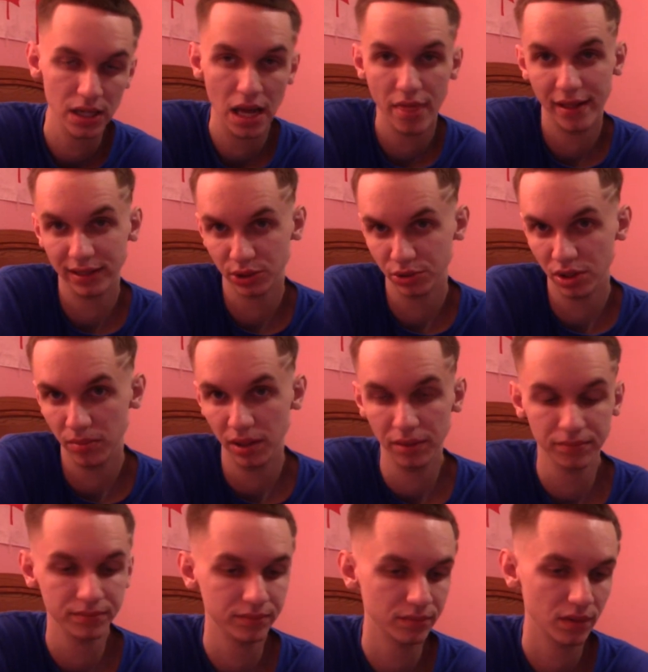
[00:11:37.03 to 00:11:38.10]
that's only me.
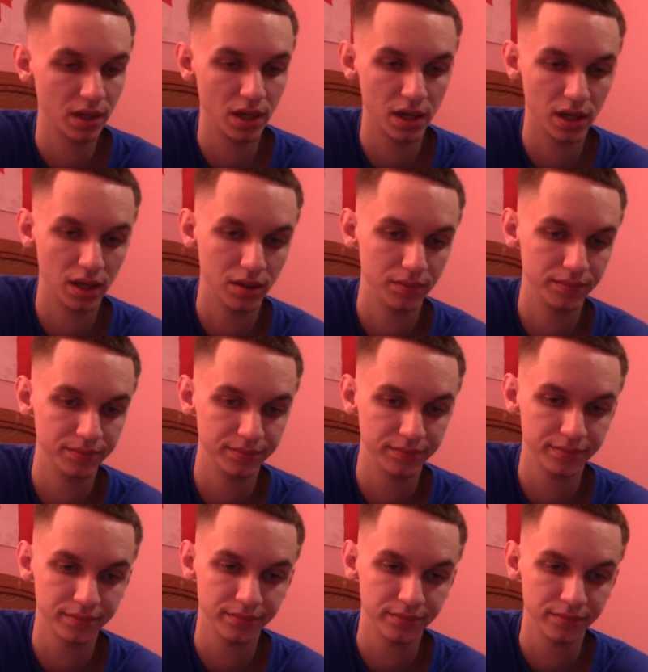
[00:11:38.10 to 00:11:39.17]

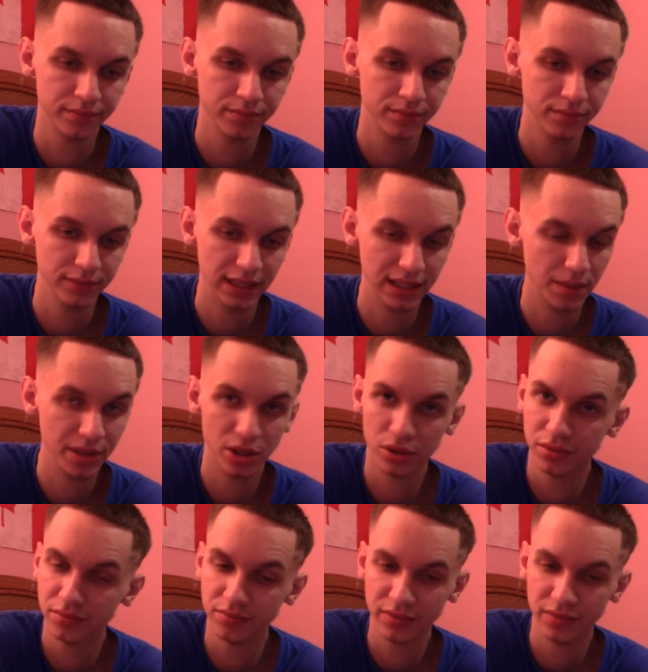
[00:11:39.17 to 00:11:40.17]
Yeah, let me know.